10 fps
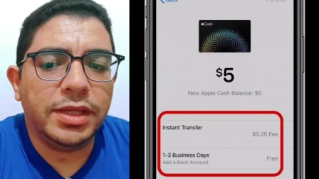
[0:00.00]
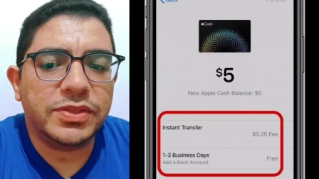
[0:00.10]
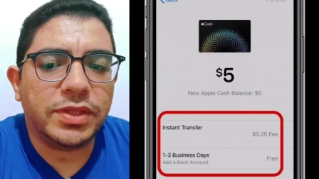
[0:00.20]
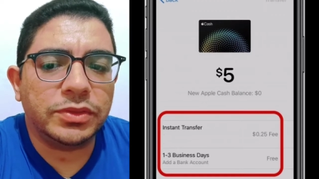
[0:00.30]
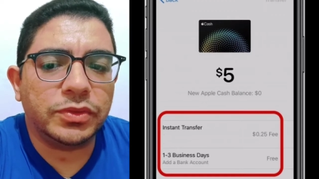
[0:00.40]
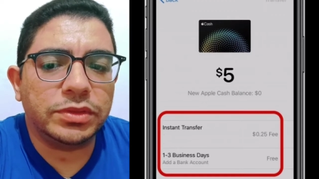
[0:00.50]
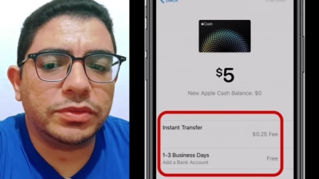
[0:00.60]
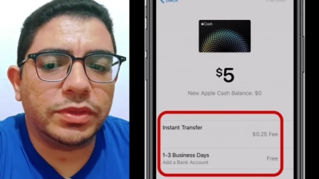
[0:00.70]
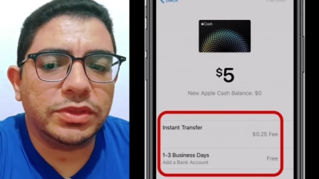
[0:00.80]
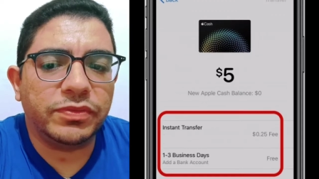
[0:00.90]

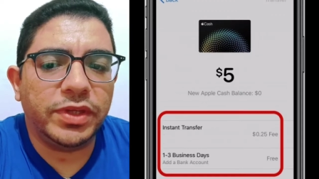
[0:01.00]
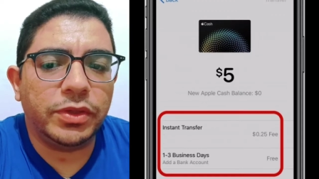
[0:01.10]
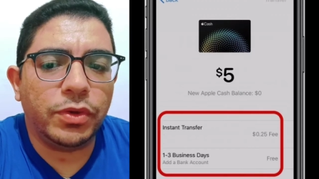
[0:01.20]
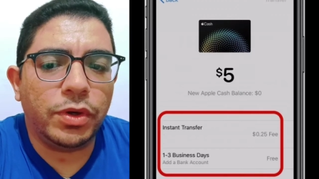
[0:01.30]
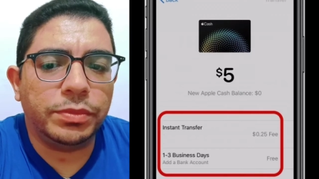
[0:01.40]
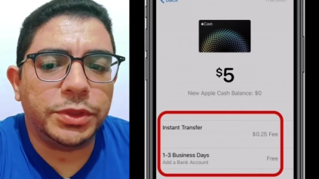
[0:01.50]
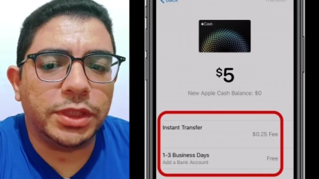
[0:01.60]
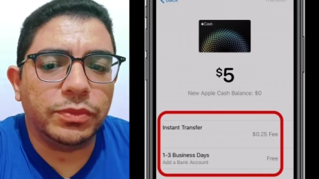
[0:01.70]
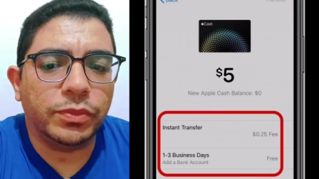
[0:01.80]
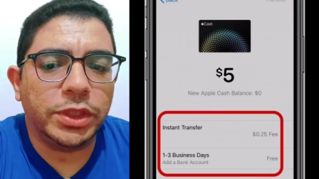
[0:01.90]
standard transfer
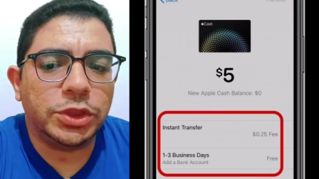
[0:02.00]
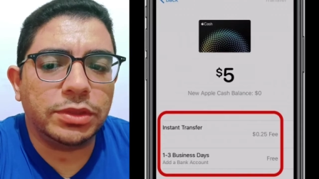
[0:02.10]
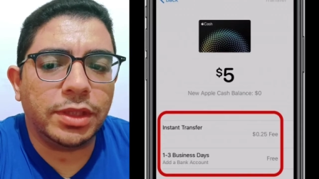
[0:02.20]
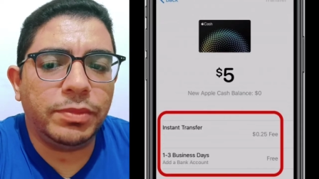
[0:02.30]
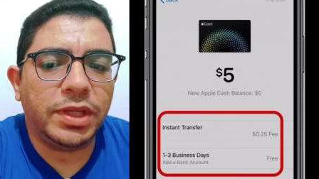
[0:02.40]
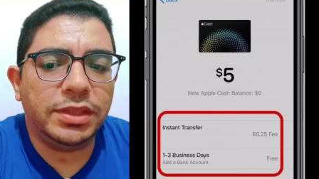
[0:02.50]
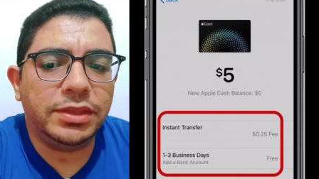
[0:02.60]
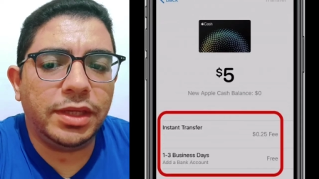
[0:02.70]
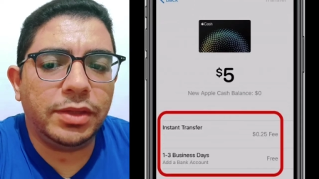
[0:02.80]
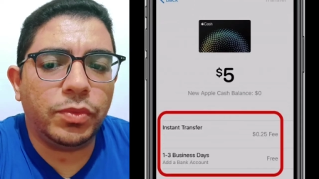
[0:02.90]
option, which typically
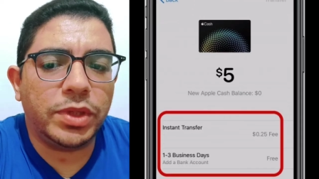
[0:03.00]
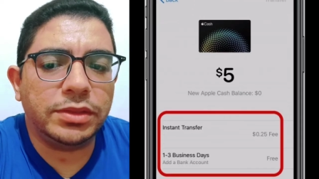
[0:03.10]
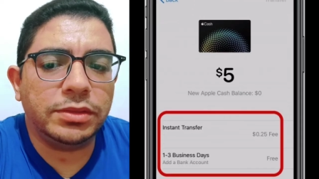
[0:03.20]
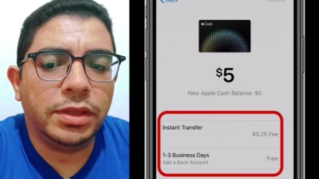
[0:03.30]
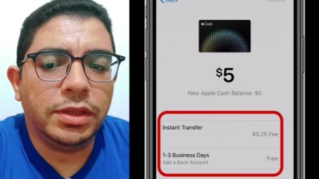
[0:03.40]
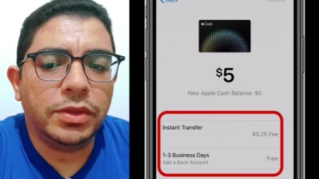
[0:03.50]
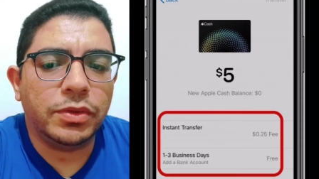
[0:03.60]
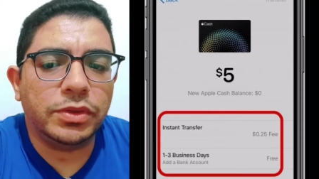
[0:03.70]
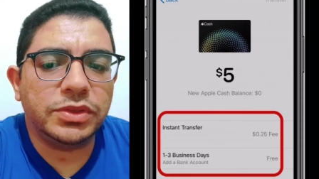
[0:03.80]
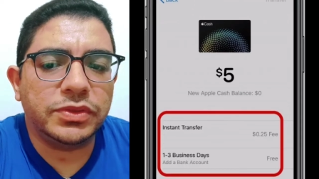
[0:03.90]
take one
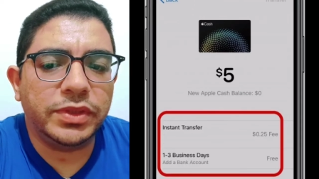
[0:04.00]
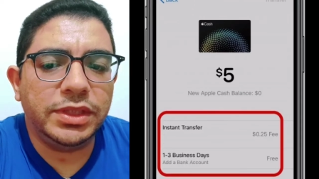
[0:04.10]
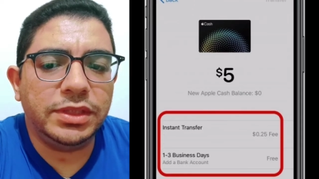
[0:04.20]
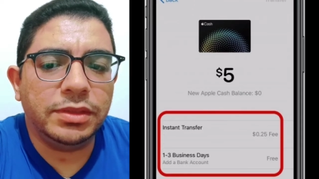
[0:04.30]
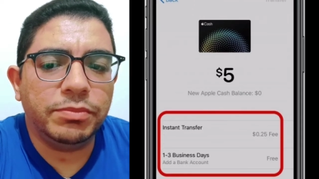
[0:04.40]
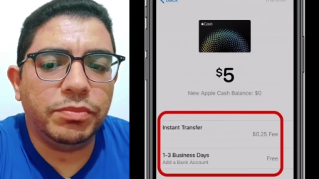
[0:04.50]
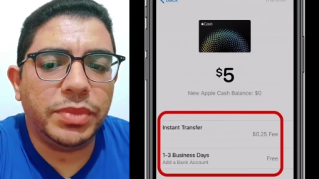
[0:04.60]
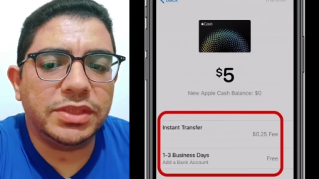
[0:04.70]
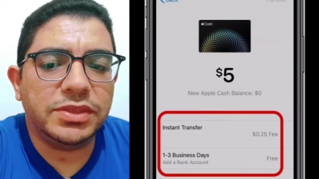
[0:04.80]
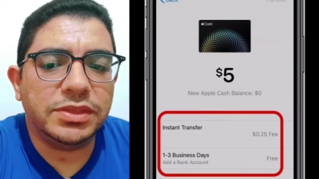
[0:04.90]
or three
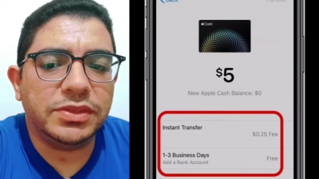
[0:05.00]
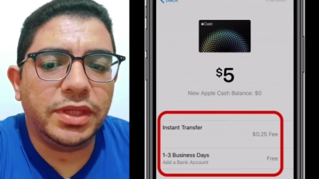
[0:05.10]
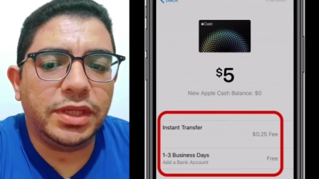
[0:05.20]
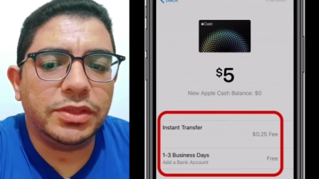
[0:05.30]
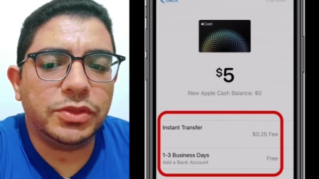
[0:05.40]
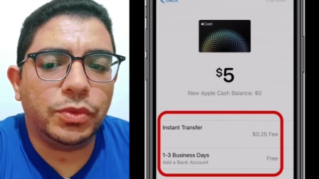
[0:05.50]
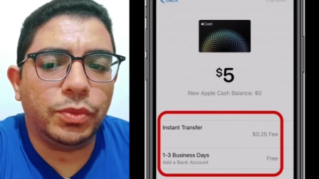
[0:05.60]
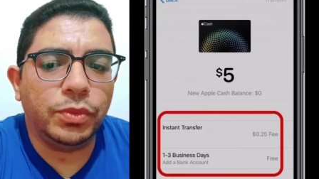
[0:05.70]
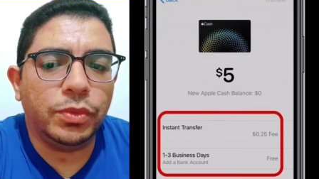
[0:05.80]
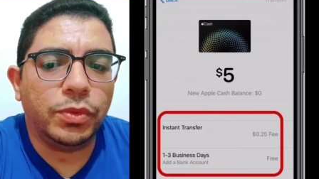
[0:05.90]
business days
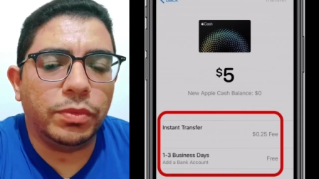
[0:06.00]
to